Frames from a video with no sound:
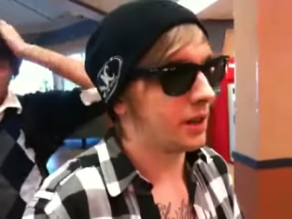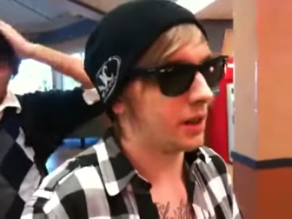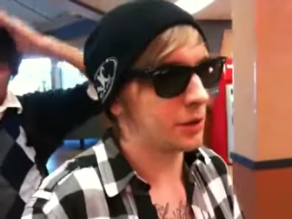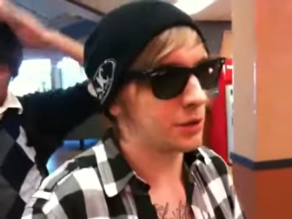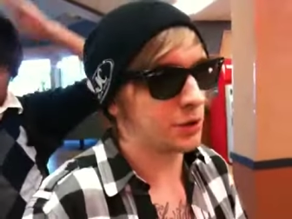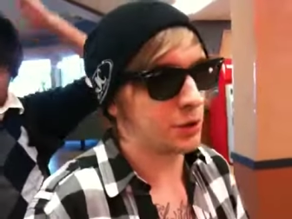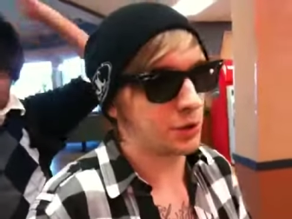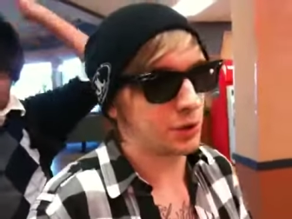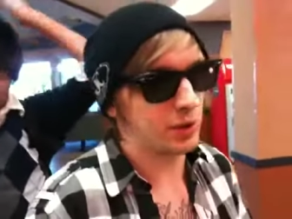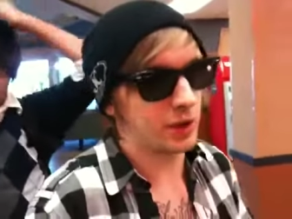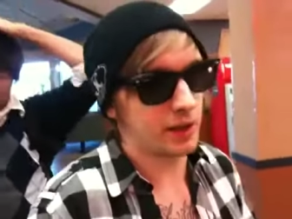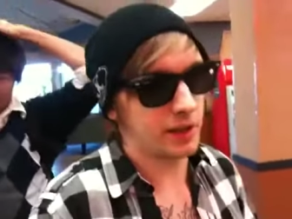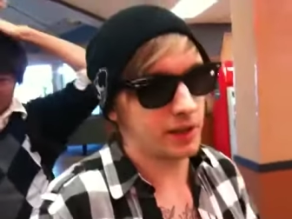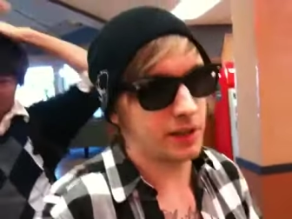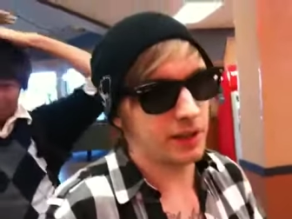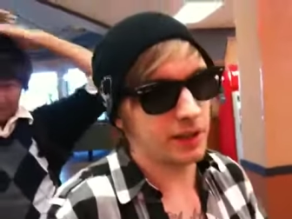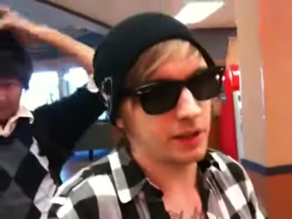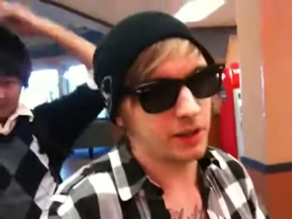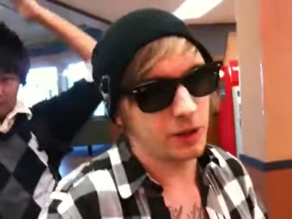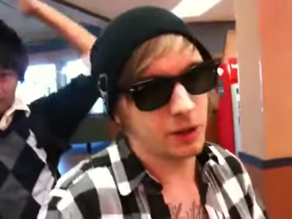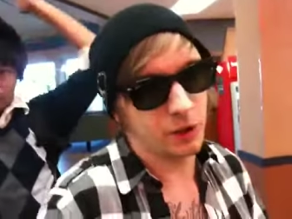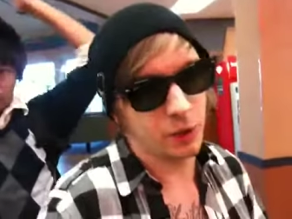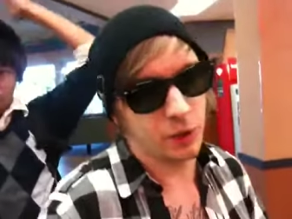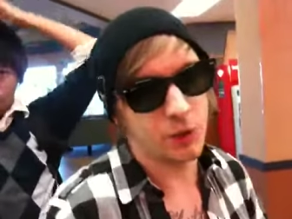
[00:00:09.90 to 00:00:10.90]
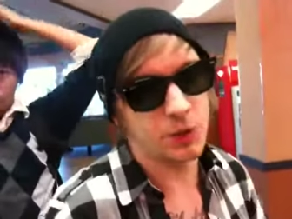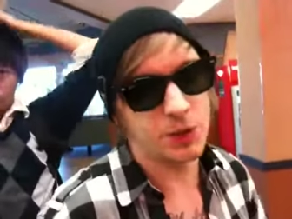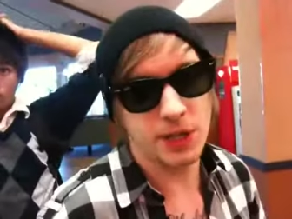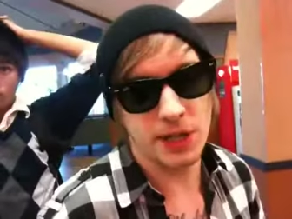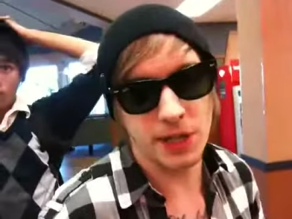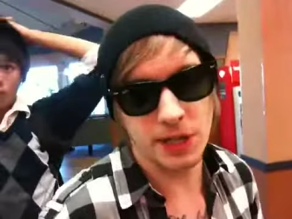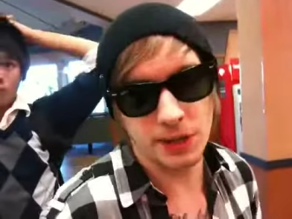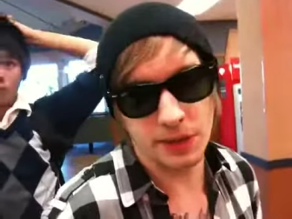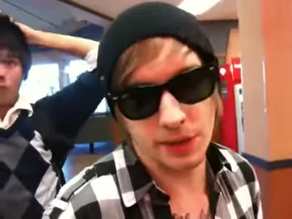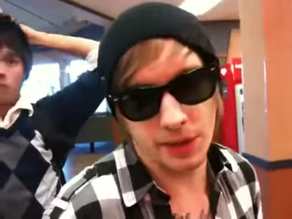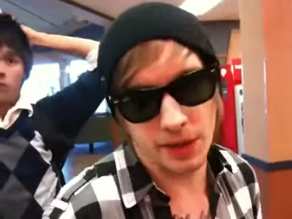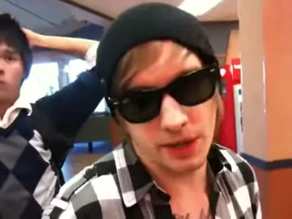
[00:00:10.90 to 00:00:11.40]
under like gross
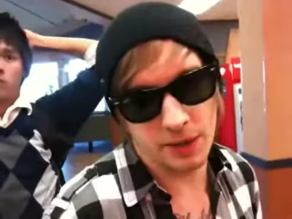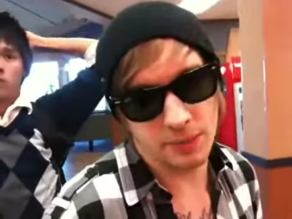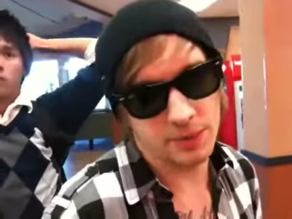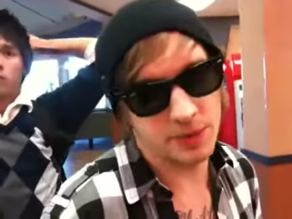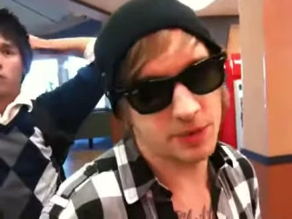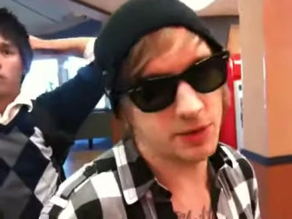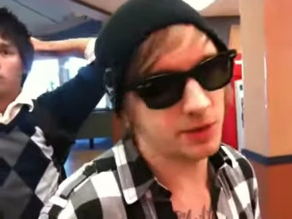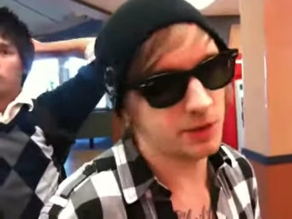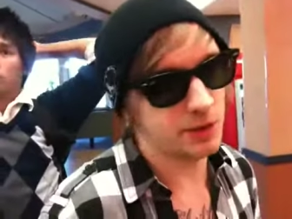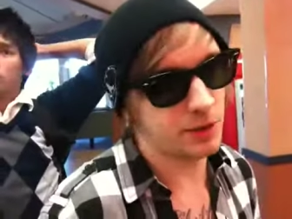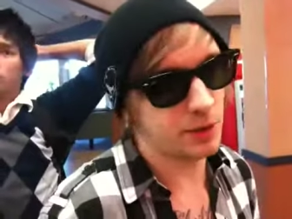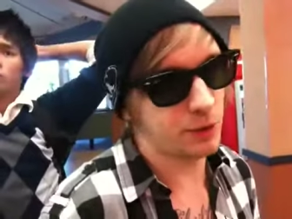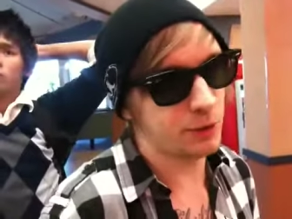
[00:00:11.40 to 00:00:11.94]
heat lamps.